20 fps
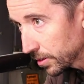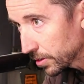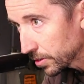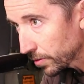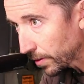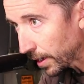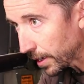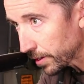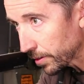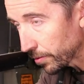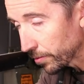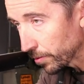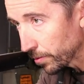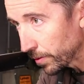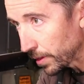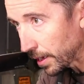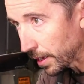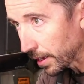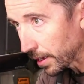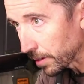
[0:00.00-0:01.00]
tracked through
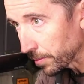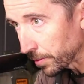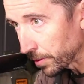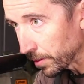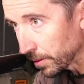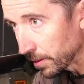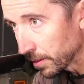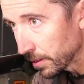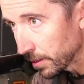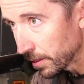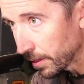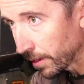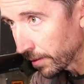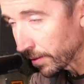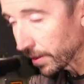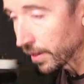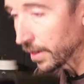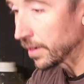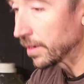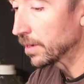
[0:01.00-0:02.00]
the animal,
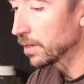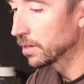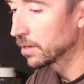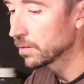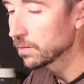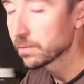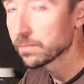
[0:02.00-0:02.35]
and then